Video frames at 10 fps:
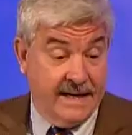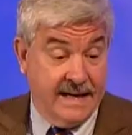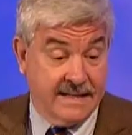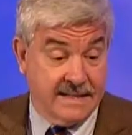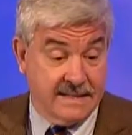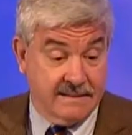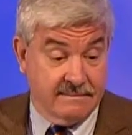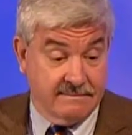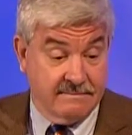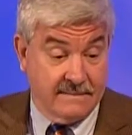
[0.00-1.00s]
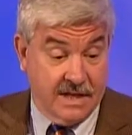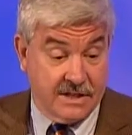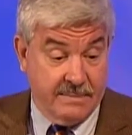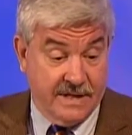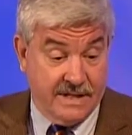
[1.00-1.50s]
against
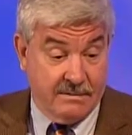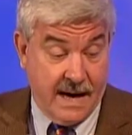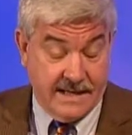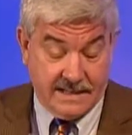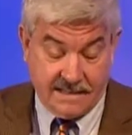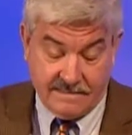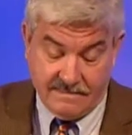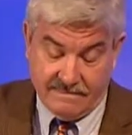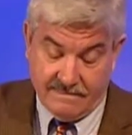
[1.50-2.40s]
LGBT rights. Yeah.